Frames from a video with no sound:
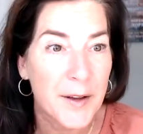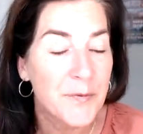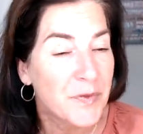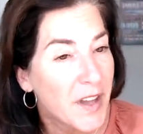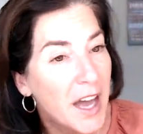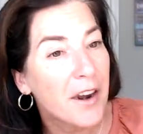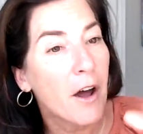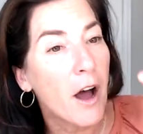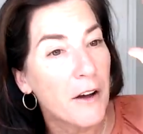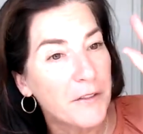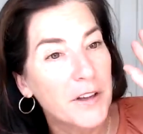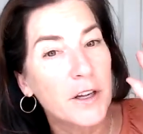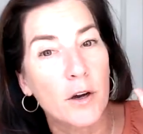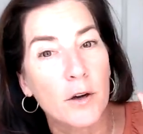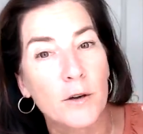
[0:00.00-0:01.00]
And off he
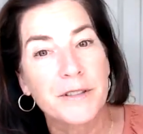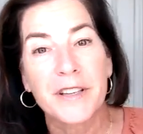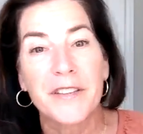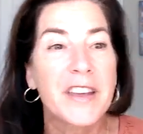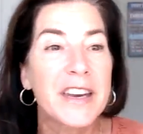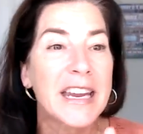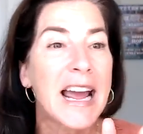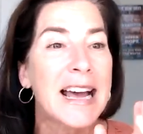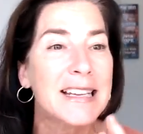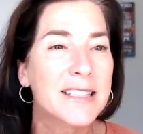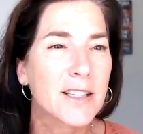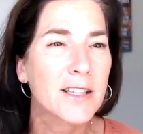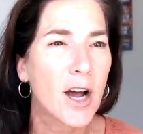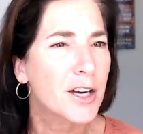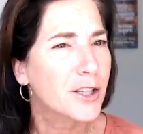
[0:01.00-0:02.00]
goes. And then he asked
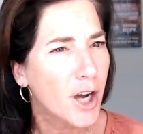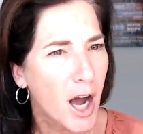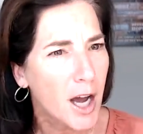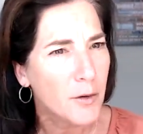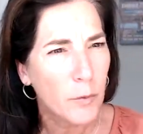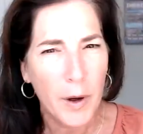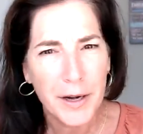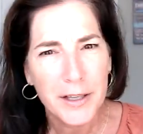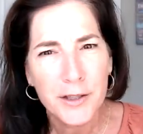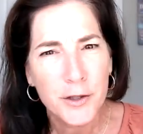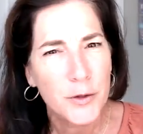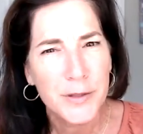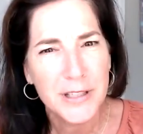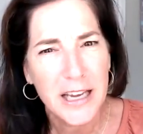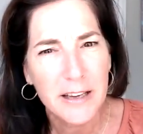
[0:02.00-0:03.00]
God, why didn't you
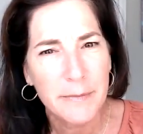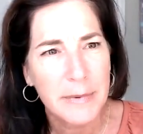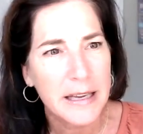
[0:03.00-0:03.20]
save me?